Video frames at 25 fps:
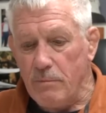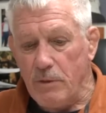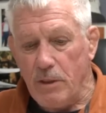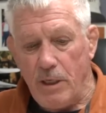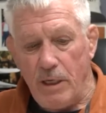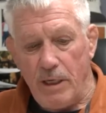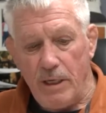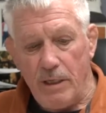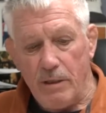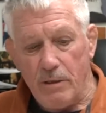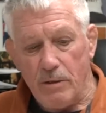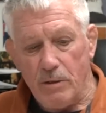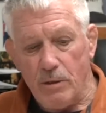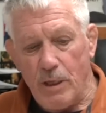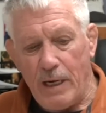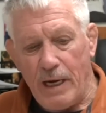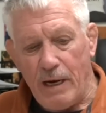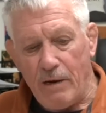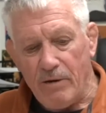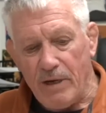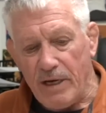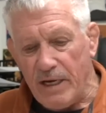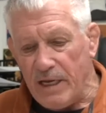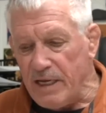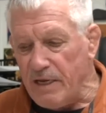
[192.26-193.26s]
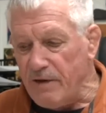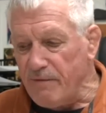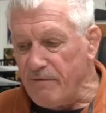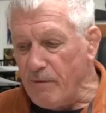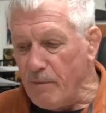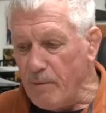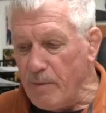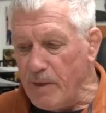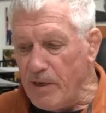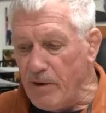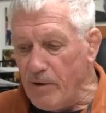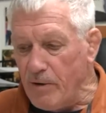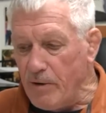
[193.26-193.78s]
Okay. How can I get
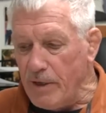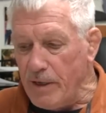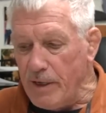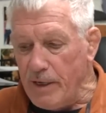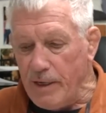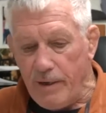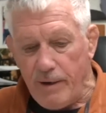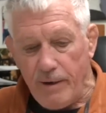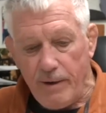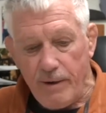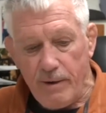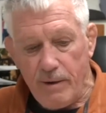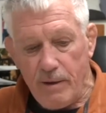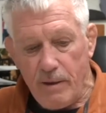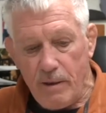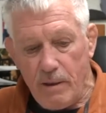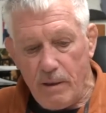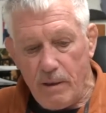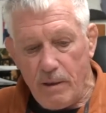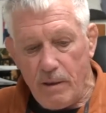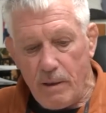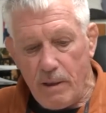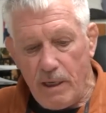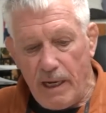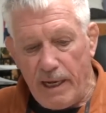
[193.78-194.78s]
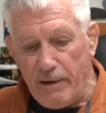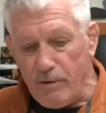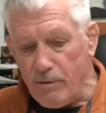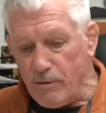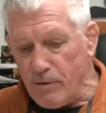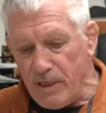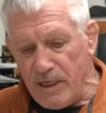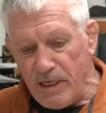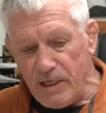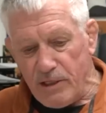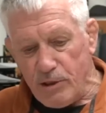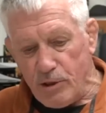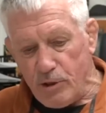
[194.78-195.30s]
from here to here? I don't
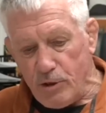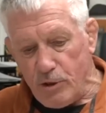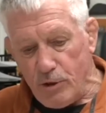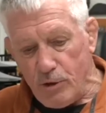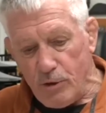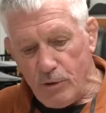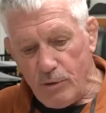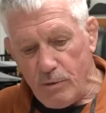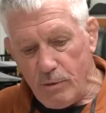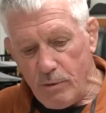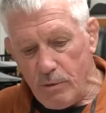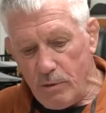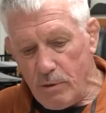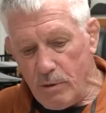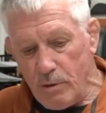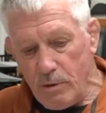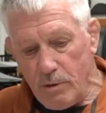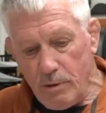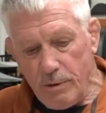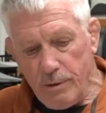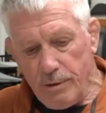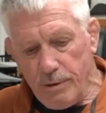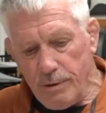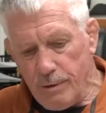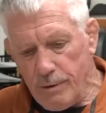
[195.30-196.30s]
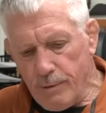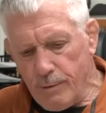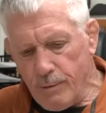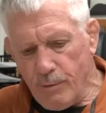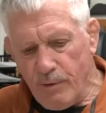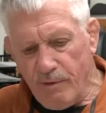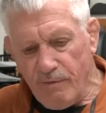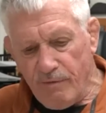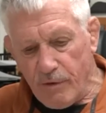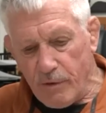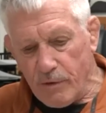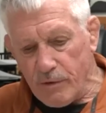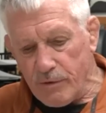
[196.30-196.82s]
need to do
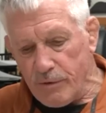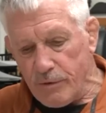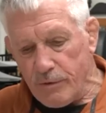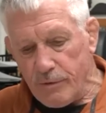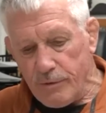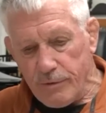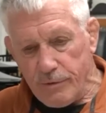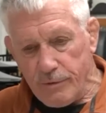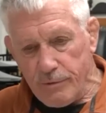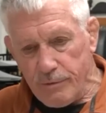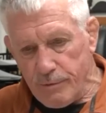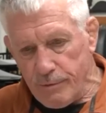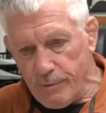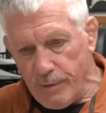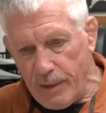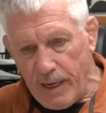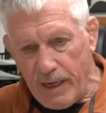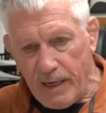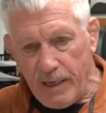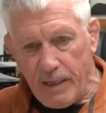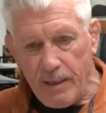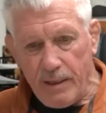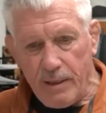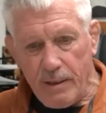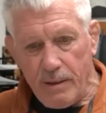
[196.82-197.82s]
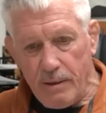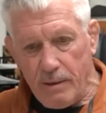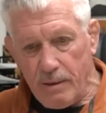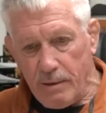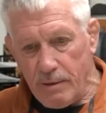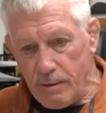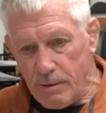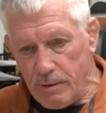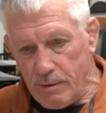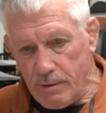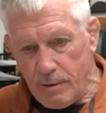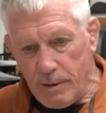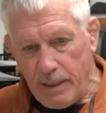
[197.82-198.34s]
reversals, riding.
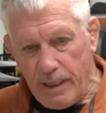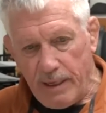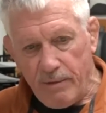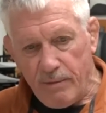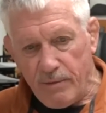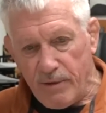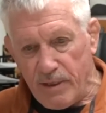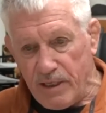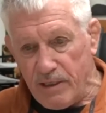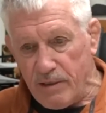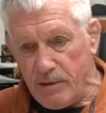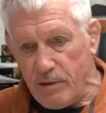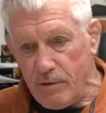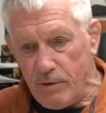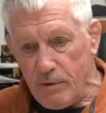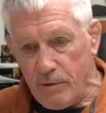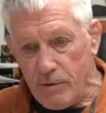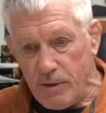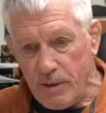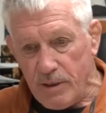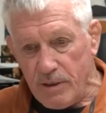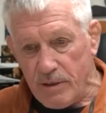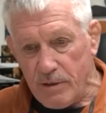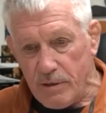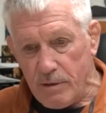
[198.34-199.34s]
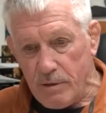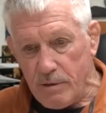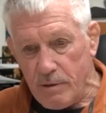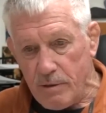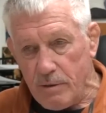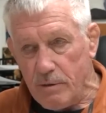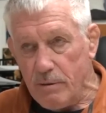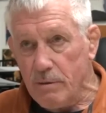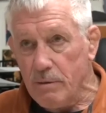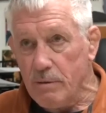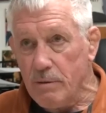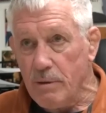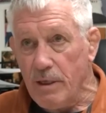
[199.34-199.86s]
I don't need to do this.
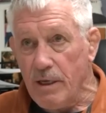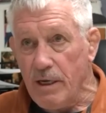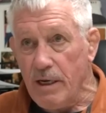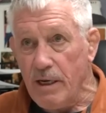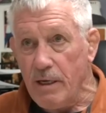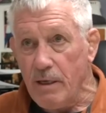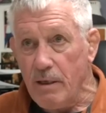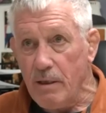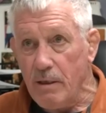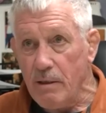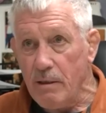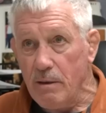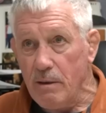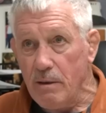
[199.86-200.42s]
Okay.